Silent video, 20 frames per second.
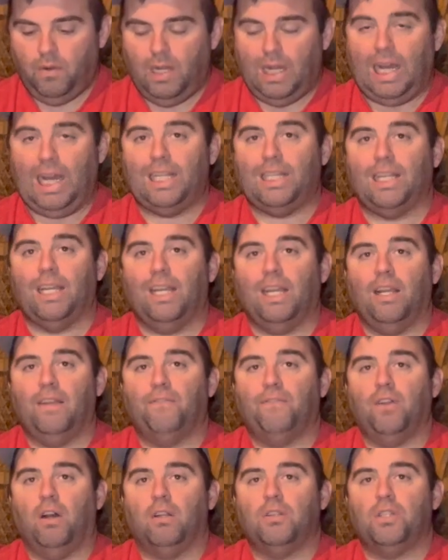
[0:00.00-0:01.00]
I think I
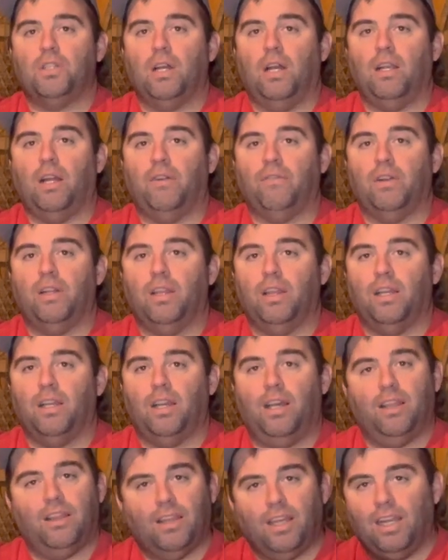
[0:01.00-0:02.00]
touched on everything. I
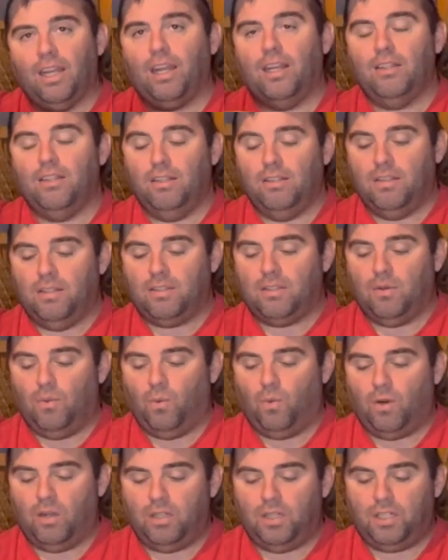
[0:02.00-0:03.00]
think I did this in
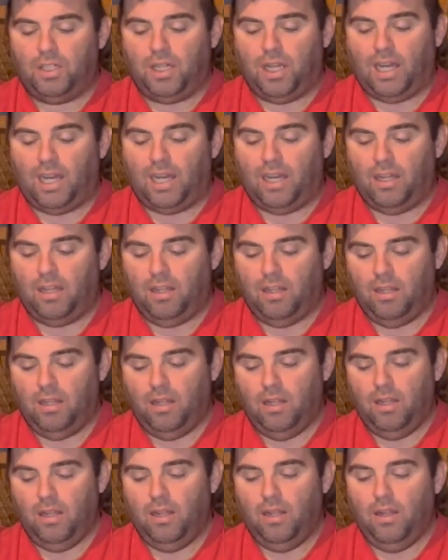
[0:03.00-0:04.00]
one shot.
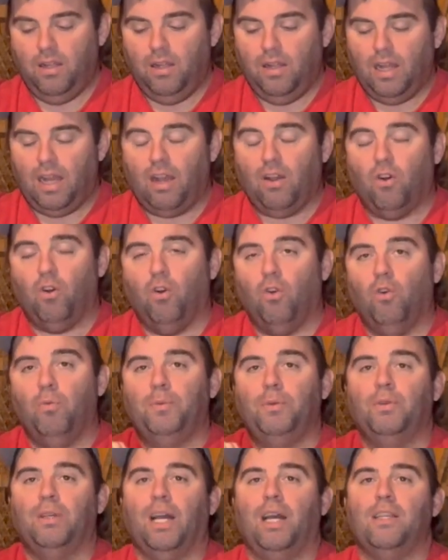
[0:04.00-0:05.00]
I hope
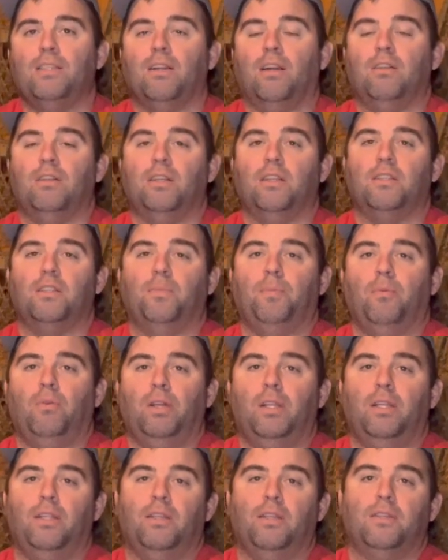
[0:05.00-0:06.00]
you guys aren't
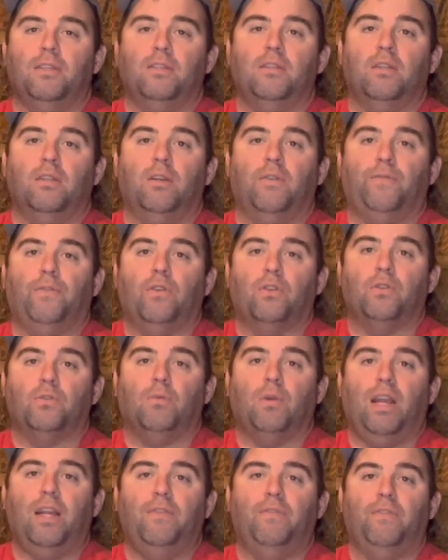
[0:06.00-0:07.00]
disappointed this isn't a first
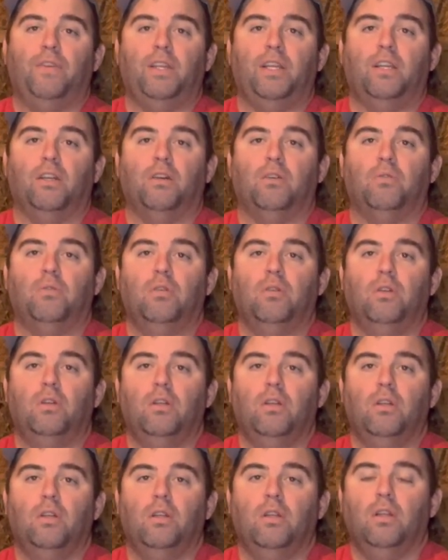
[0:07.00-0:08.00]
ride video.
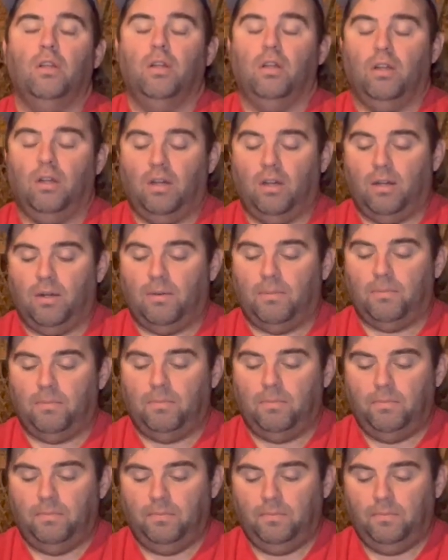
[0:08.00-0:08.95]
I'm